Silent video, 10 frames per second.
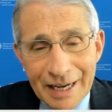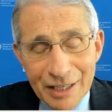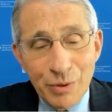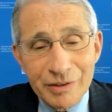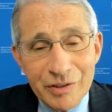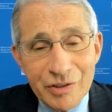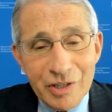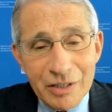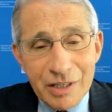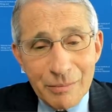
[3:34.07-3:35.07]
as we'll
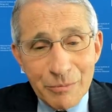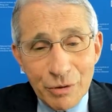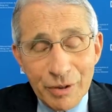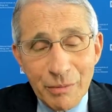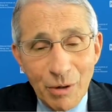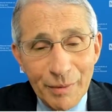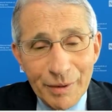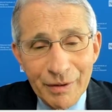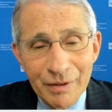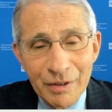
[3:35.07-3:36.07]
discuss, I'm sure, in a
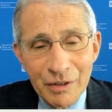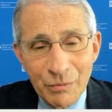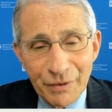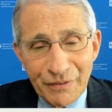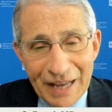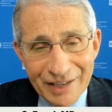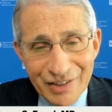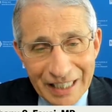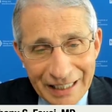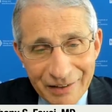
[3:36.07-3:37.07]
moment, mm. with
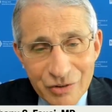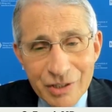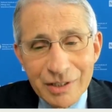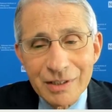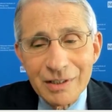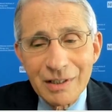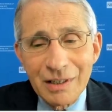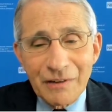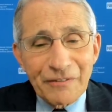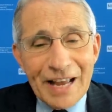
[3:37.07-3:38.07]
vaccines,
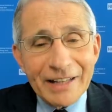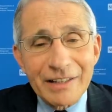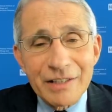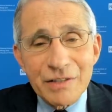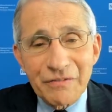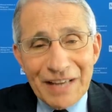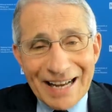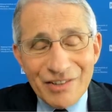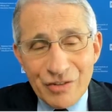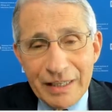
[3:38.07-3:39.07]
the fact is,
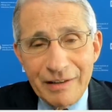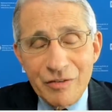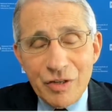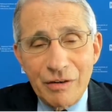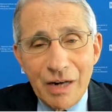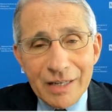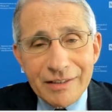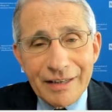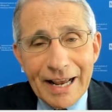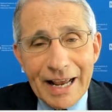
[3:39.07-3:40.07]
vaccines are
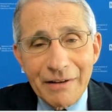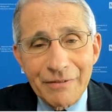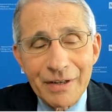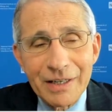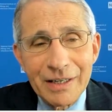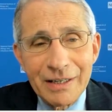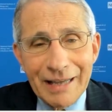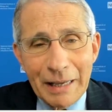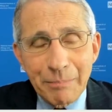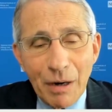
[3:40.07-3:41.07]
not going to have
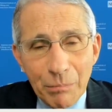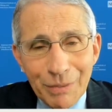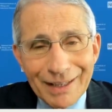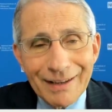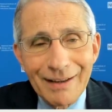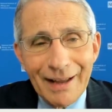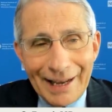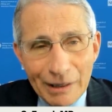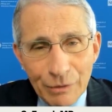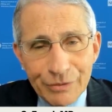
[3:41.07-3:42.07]
a public
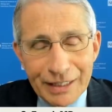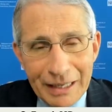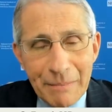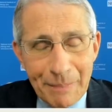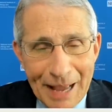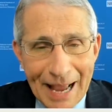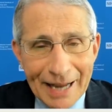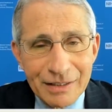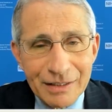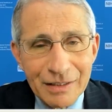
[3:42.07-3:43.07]
health
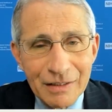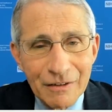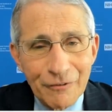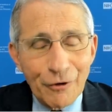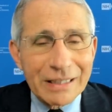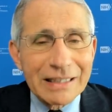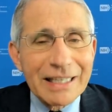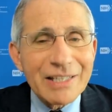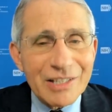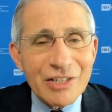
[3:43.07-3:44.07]
impact for at
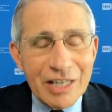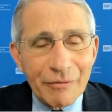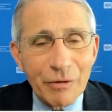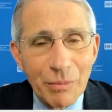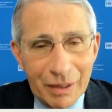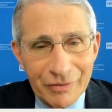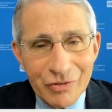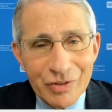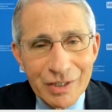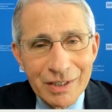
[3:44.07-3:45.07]
least several
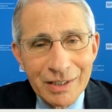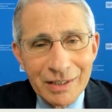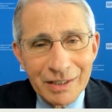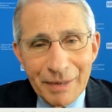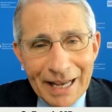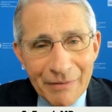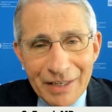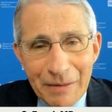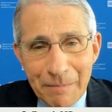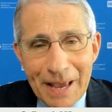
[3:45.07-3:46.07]
months. It may
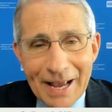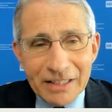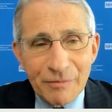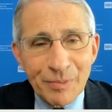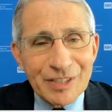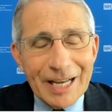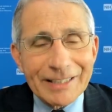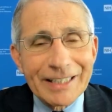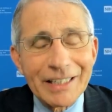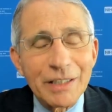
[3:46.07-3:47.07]
have an impact of
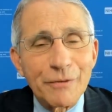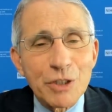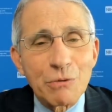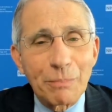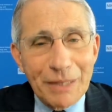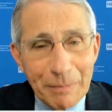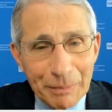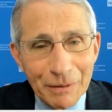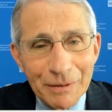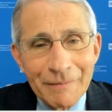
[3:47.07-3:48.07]
protecting individual
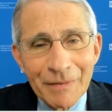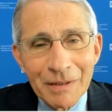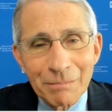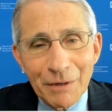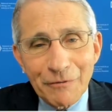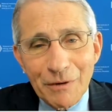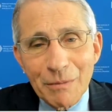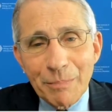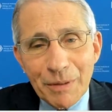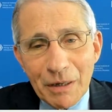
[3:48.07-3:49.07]
people, but
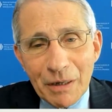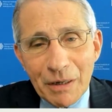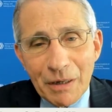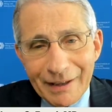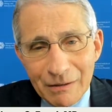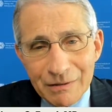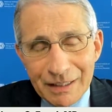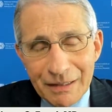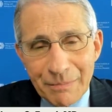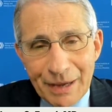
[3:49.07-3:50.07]
from a public
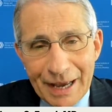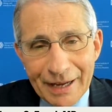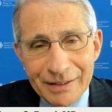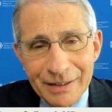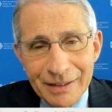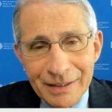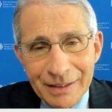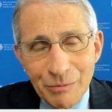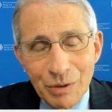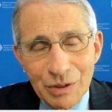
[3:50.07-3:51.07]
health impact,
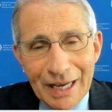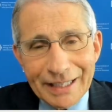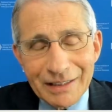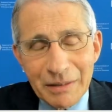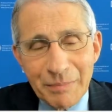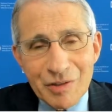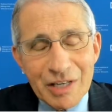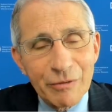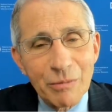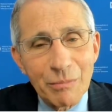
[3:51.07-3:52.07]
it will likely be
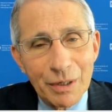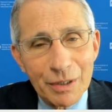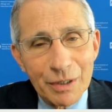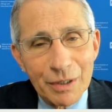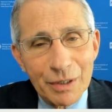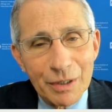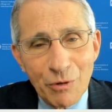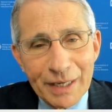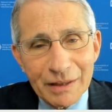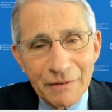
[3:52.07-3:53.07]
several months
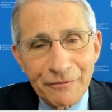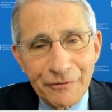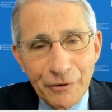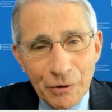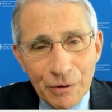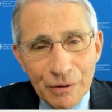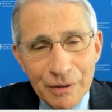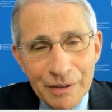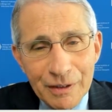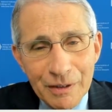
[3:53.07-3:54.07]
before we get the
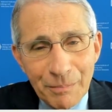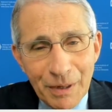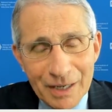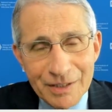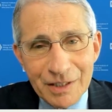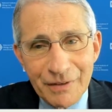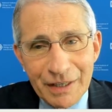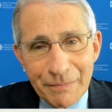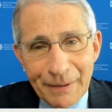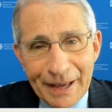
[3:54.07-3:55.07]
full positive
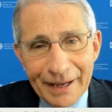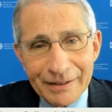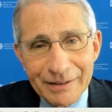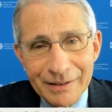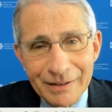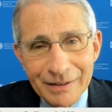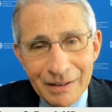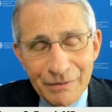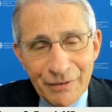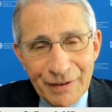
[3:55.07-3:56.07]
impact
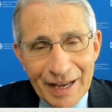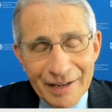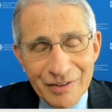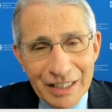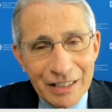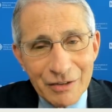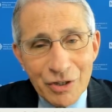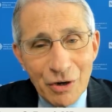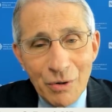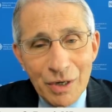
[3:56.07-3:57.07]
of a vaccine.
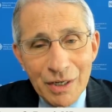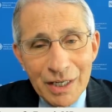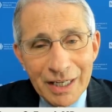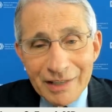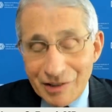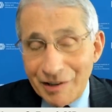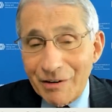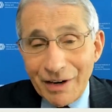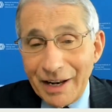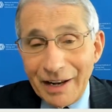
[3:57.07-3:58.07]
So it's
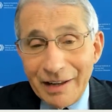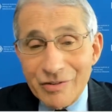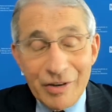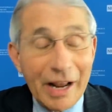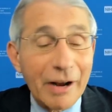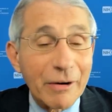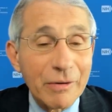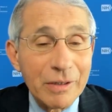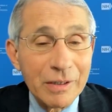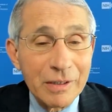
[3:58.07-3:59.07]
in our hands
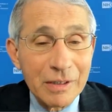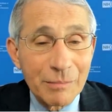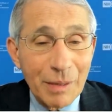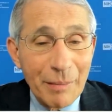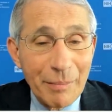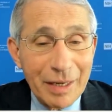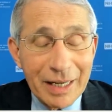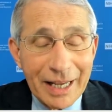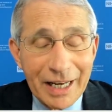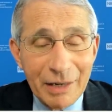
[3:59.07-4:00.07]
now by
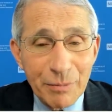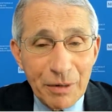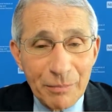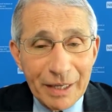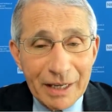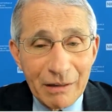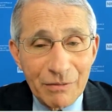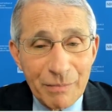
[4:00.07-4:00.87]
mitigating with public